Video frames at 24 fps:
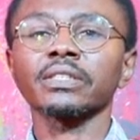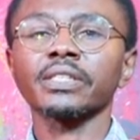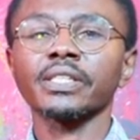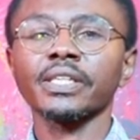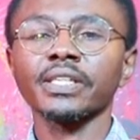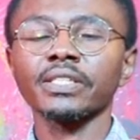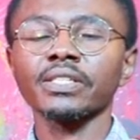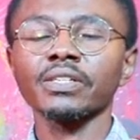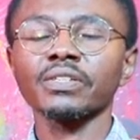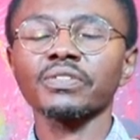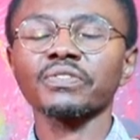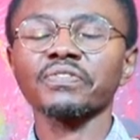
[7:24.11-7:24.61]

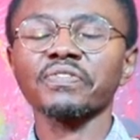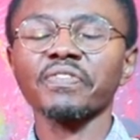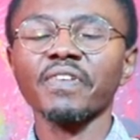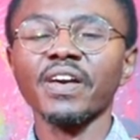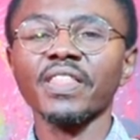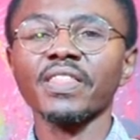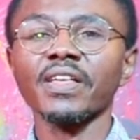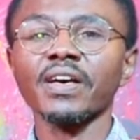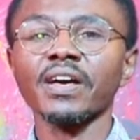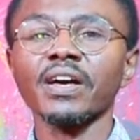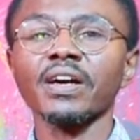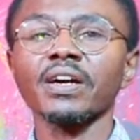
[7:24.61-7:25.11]
Gideon's
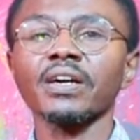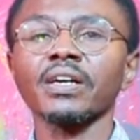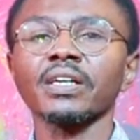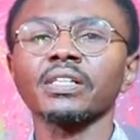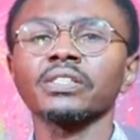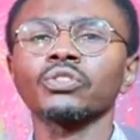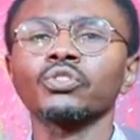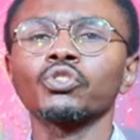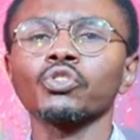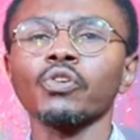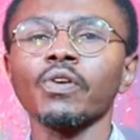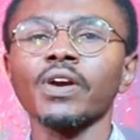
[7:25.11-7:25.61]

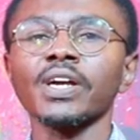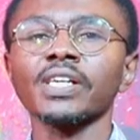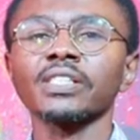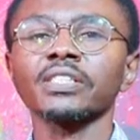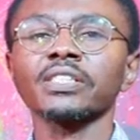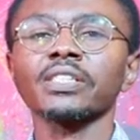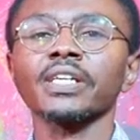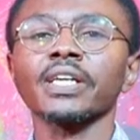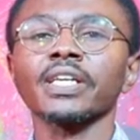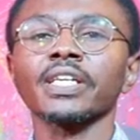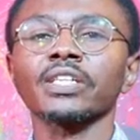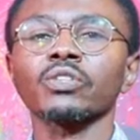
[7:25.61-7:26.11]
father Joash
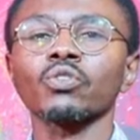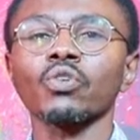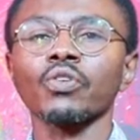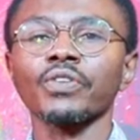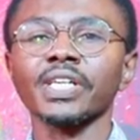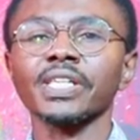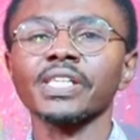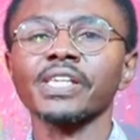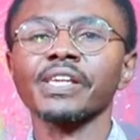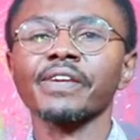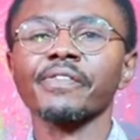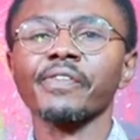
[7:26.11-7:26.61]
had
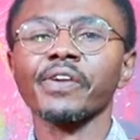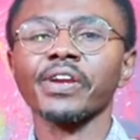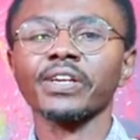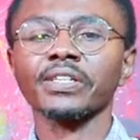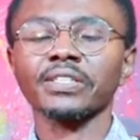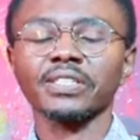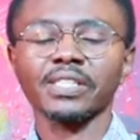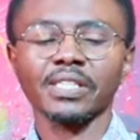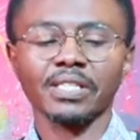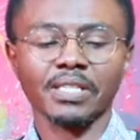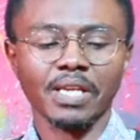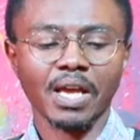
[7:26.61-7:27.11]
already
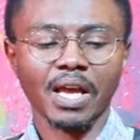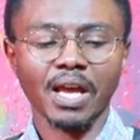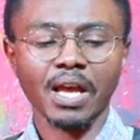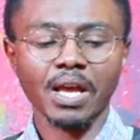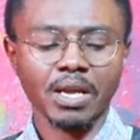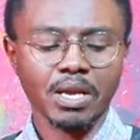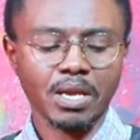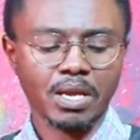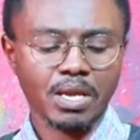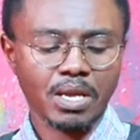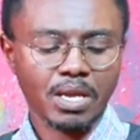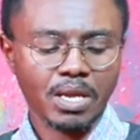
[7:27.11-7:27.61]
erected an
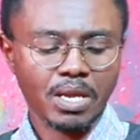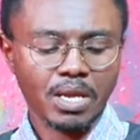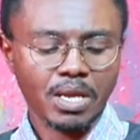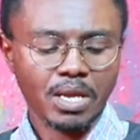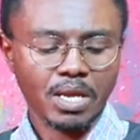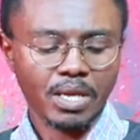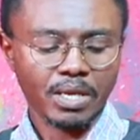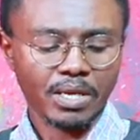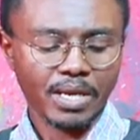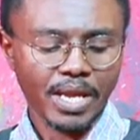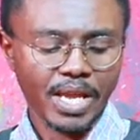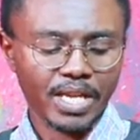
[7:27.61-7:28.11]

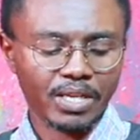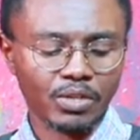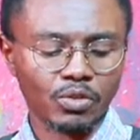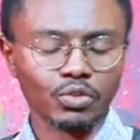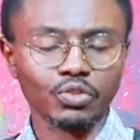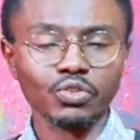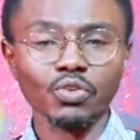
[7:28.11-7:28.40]
idol.